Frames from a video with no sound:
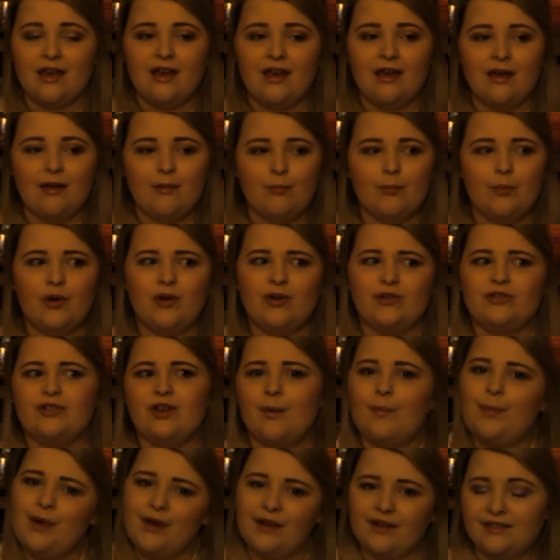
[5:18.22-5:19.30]
because our
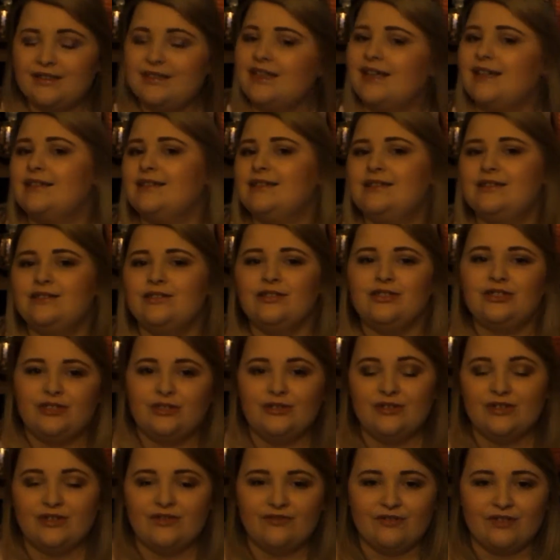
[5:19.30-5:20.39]
personalities are two
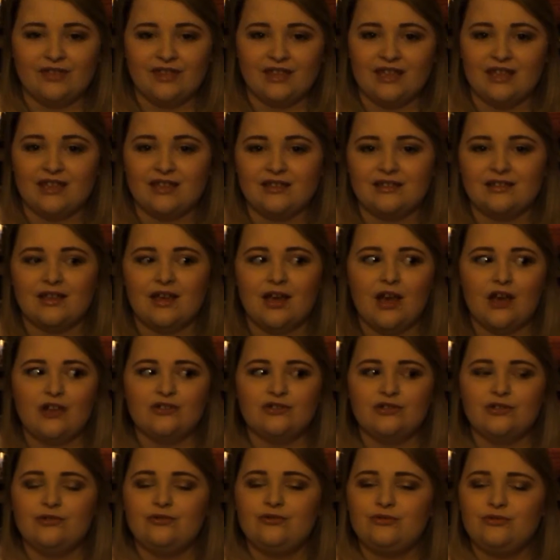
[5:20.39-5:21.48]
different things. So
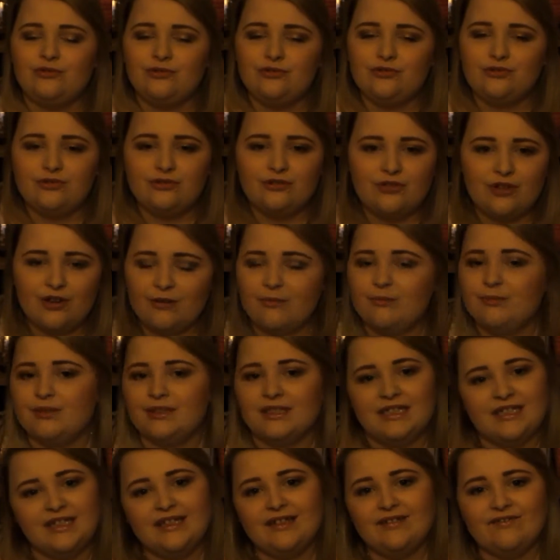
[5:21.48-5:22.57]
don't
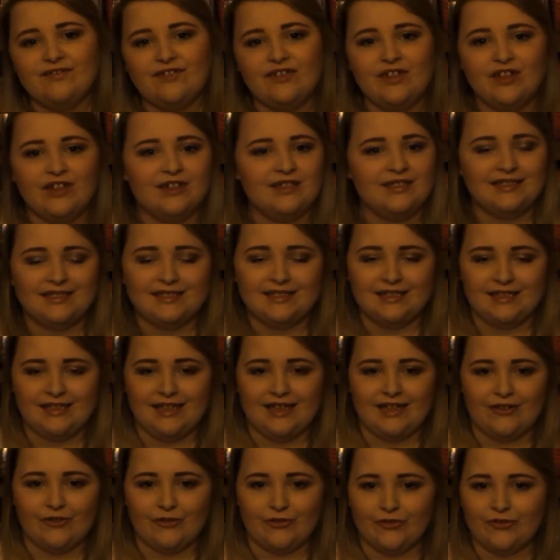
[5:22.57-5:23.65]
believe nurses eat their
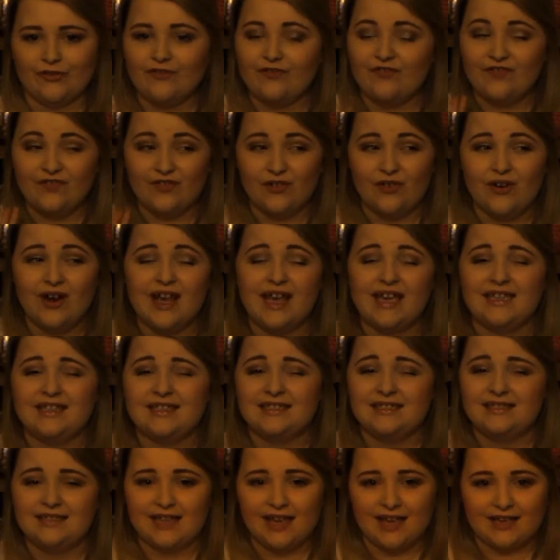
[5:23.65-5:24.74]
young for a
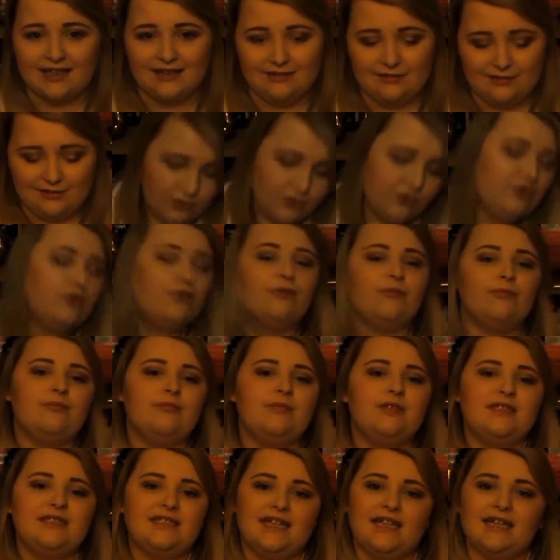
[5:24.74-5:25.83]
second. Number
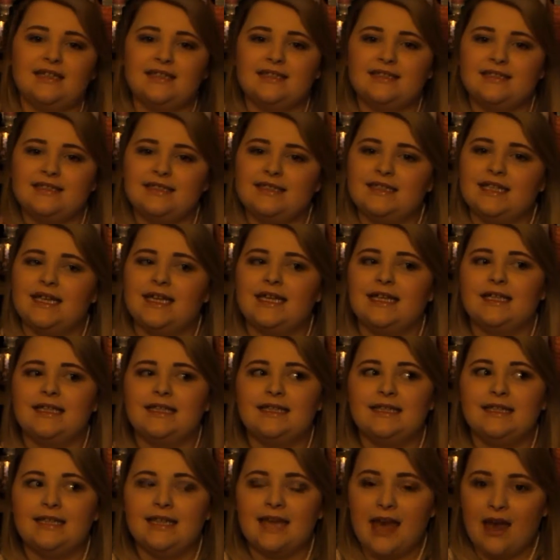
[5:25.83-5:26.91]
six,
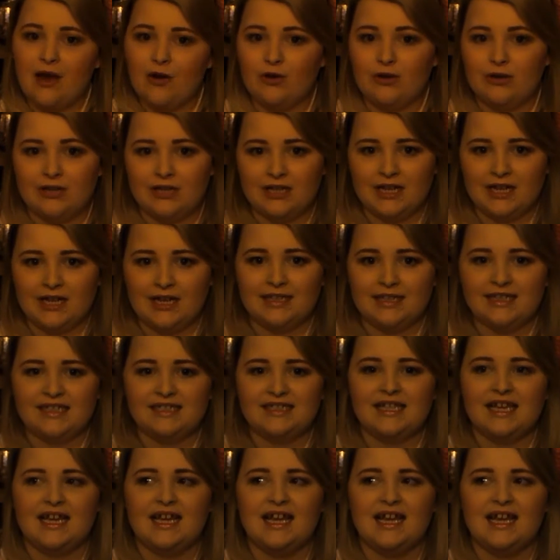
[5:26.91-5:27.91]
get organised.